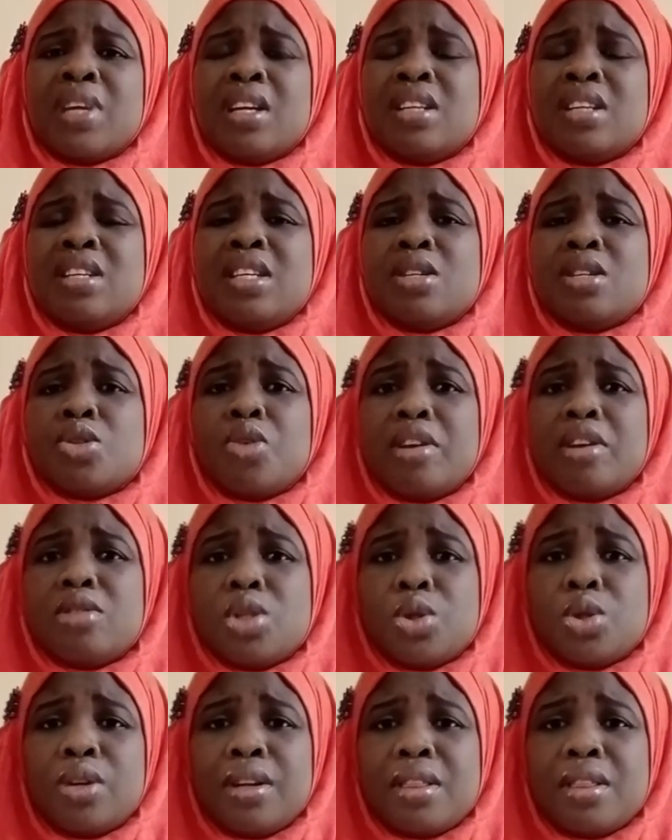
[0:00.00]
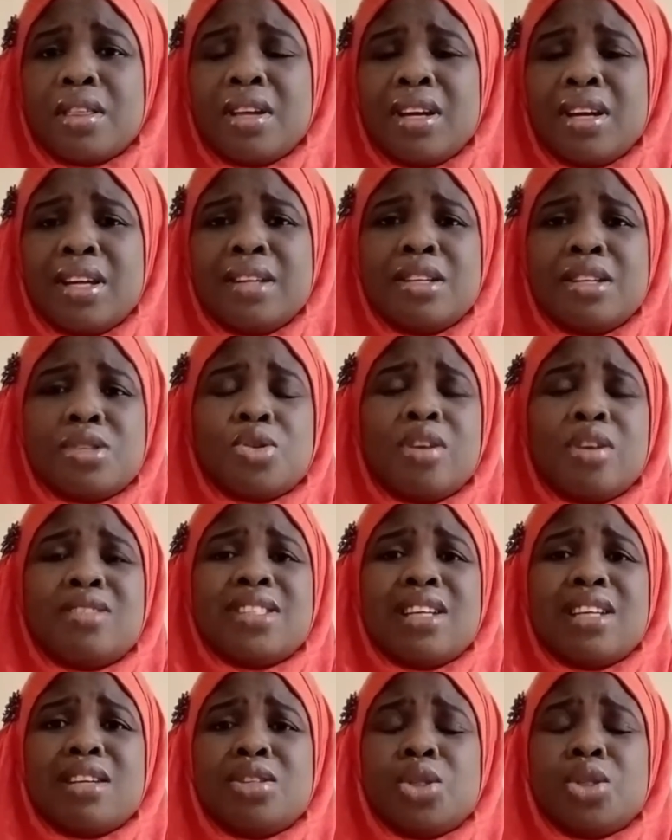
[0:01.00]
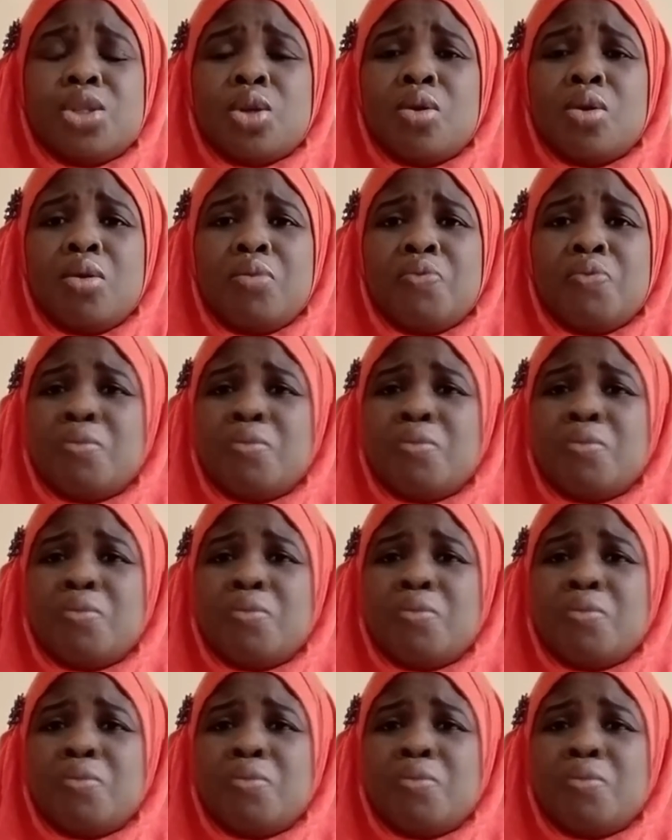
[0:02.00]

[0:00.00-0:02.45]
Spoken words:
the soil strength, the soil texture,